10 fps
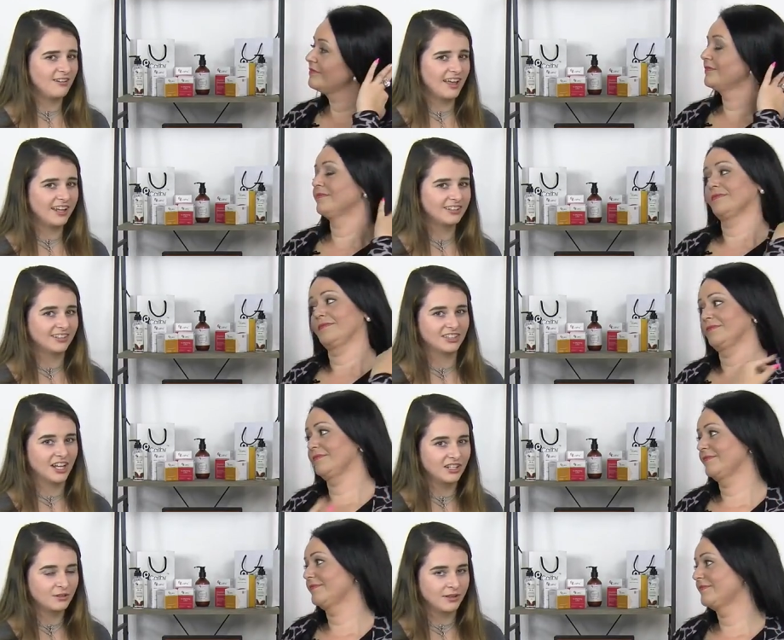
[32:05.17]
Speaker 1: Organics has
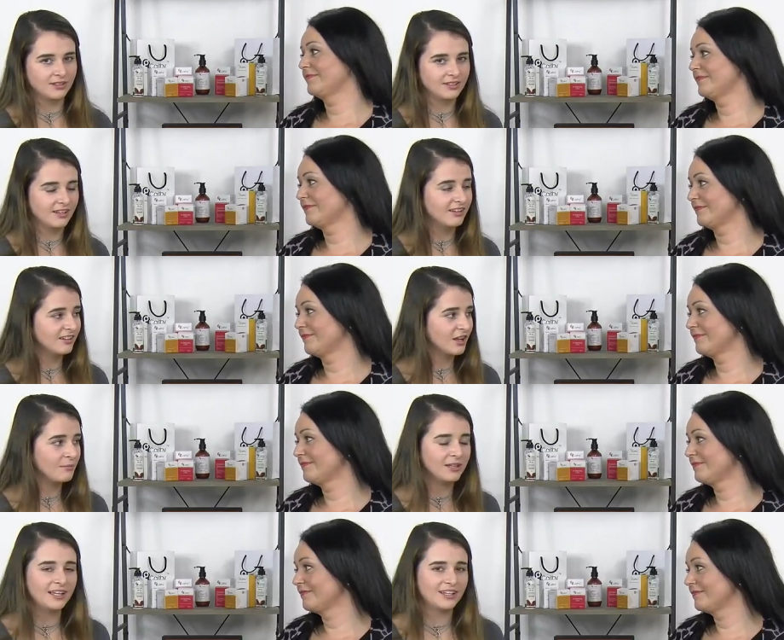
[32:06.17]
changed my skin and
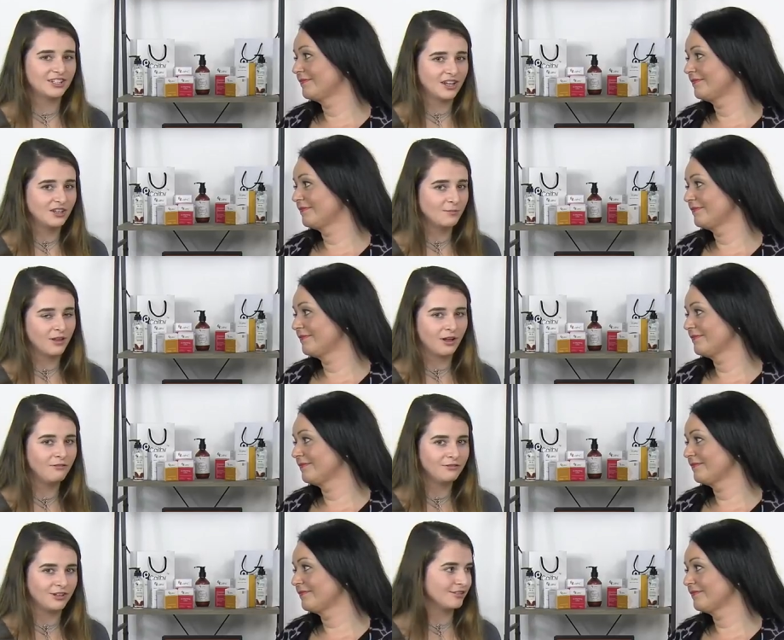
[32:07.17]
completely changed my
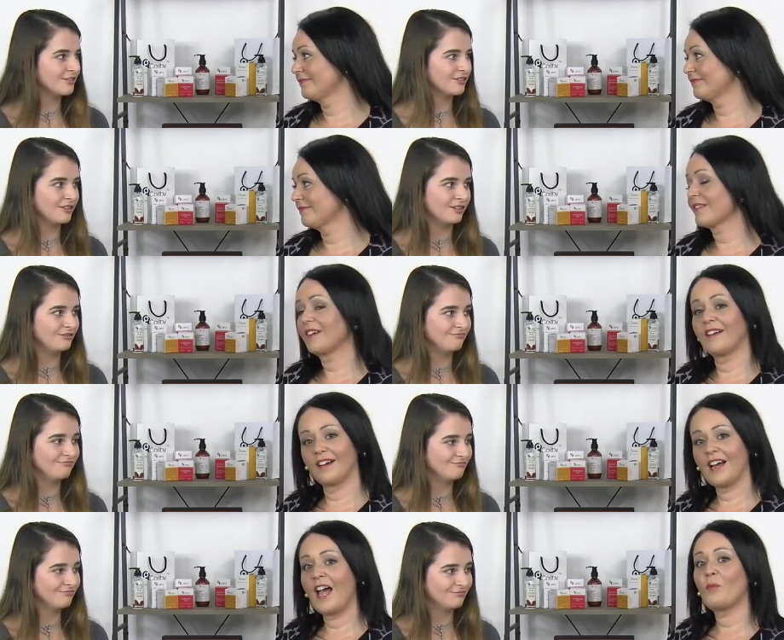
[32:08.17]
confidence. So,
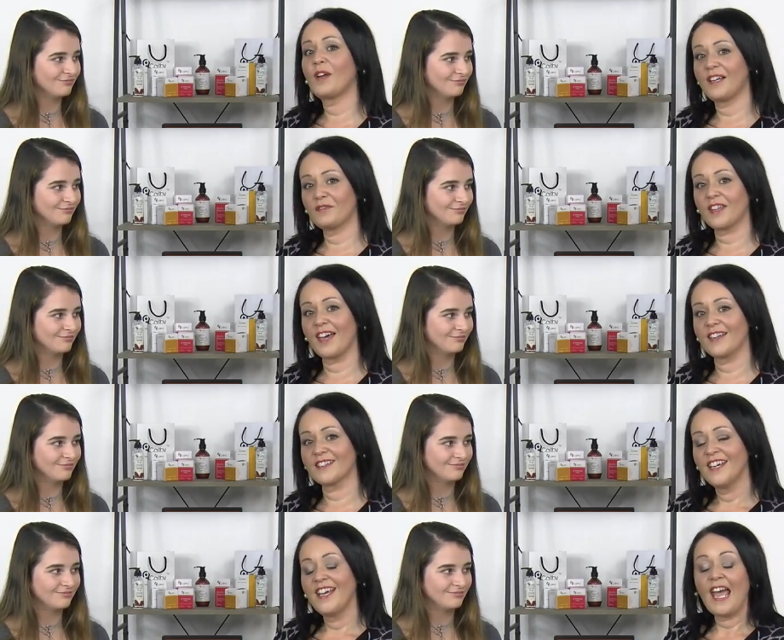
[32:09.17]
Speaker 2: and we love that.
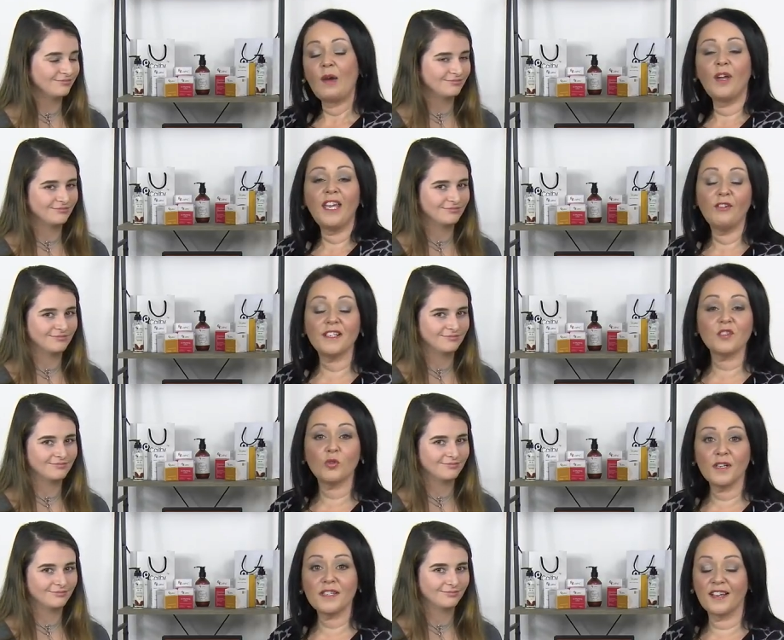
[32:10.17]
And we're hearing
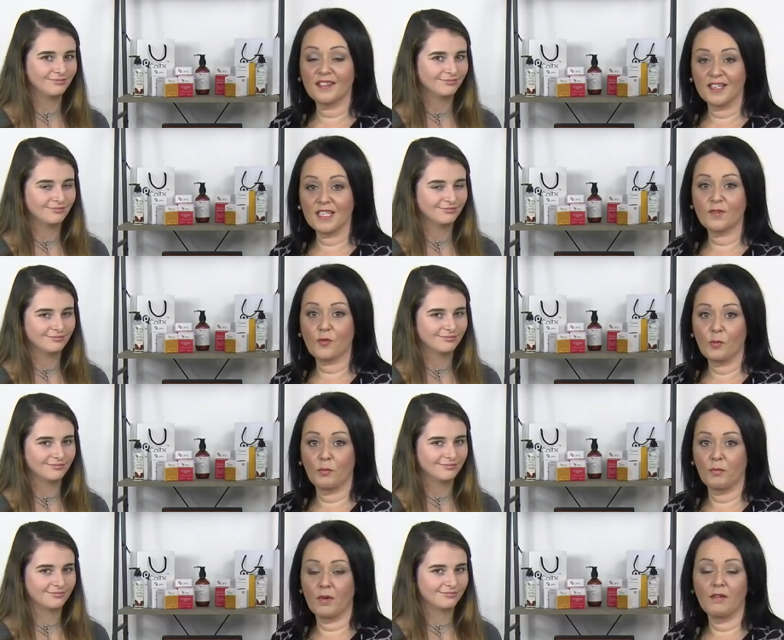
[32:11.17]
stories like this
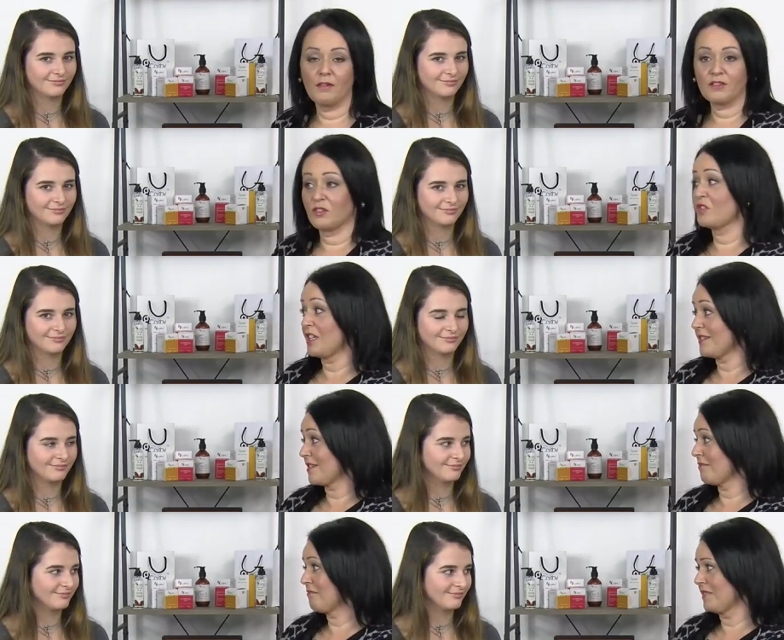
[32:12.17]
from uh,
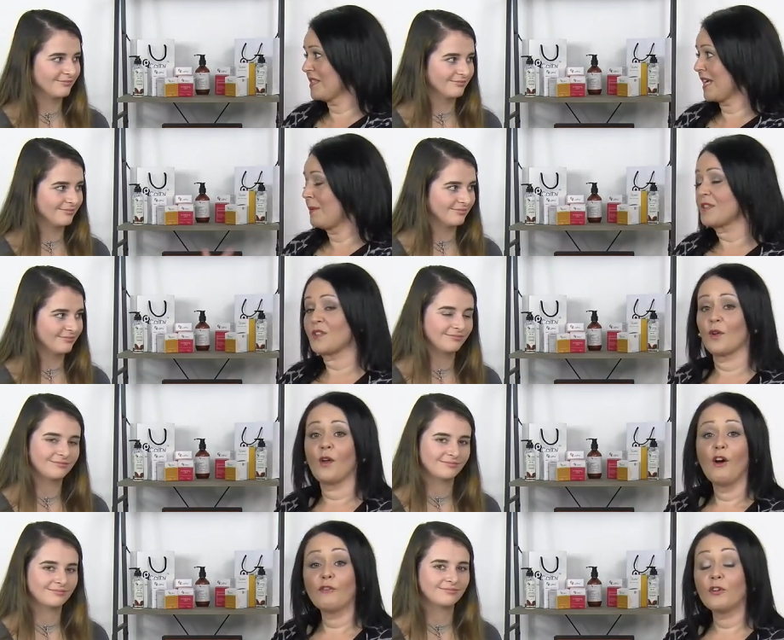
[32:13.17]
just the same as
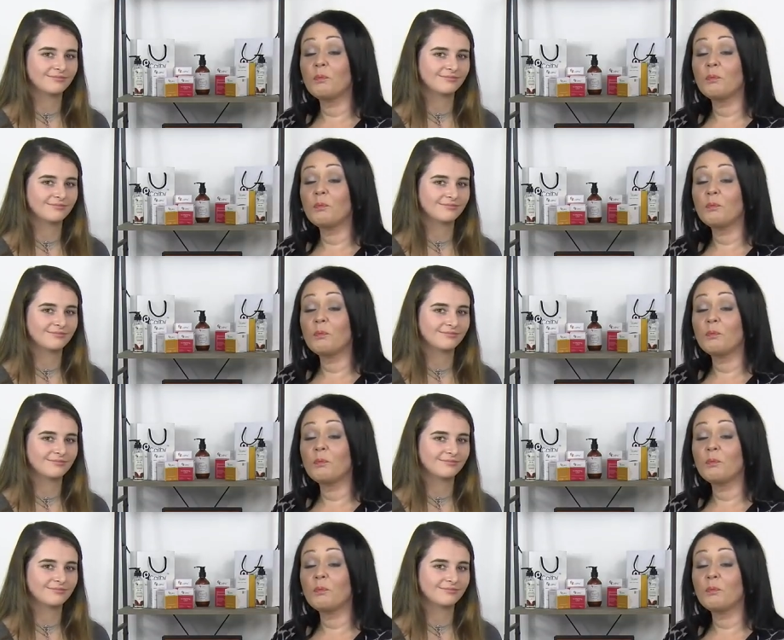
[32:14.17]
you, from